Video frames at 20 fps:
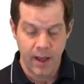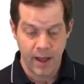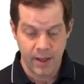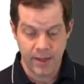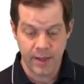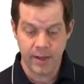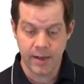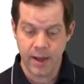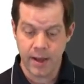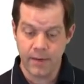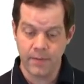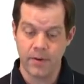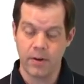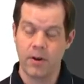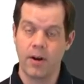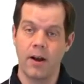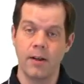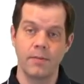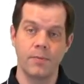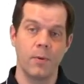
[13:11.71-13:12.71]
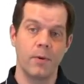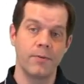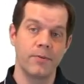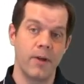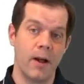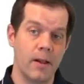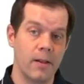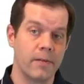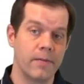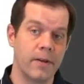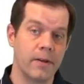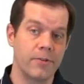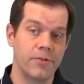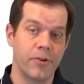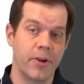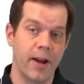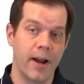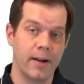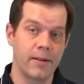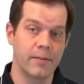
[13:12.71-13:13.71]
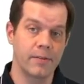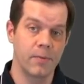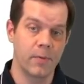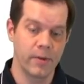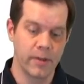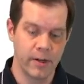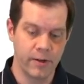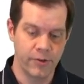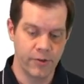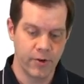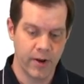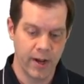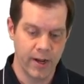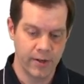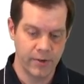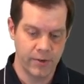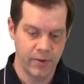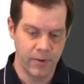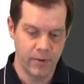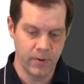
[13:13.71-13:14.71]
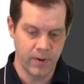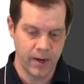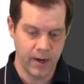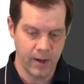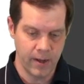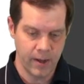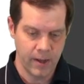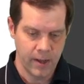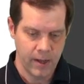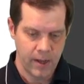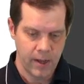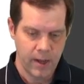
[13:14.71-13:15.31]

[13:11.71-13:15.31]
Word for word: I think kind of across most all of their tracks where they're trying to uh,